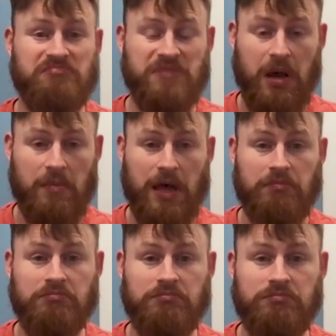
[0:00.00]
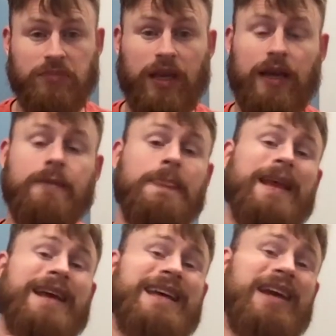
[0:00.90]
Not bad, okay?
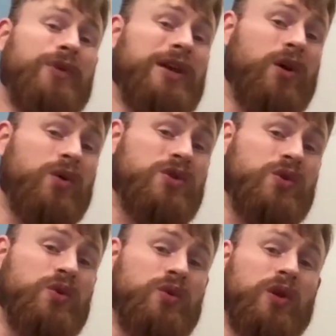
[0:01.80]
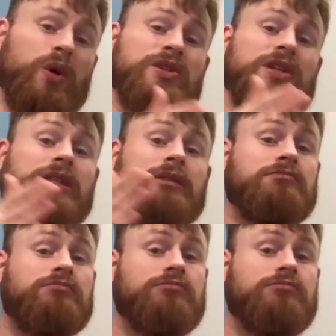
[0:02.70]
If we go to closing